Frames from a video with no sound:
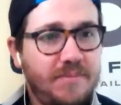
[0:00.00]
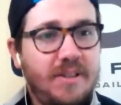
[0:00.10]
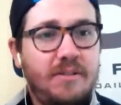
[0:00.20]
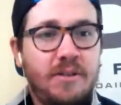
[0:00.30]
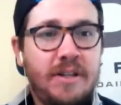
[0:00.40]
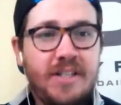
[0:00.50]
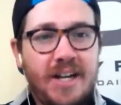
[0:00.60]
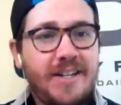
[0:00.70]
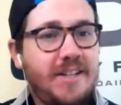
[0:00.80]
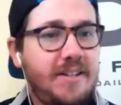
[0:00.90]
Looking at
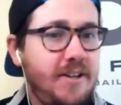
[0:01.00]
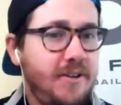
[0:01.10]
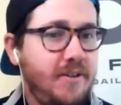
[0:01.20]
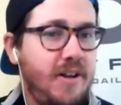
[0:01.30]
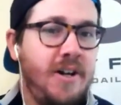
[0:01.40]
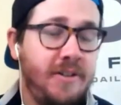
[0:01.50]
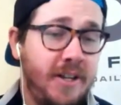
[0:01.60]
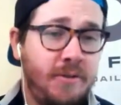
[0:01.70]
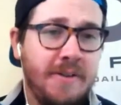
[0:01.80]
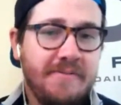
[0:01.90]
tight end here, uh, a
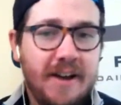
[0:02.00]
lot of great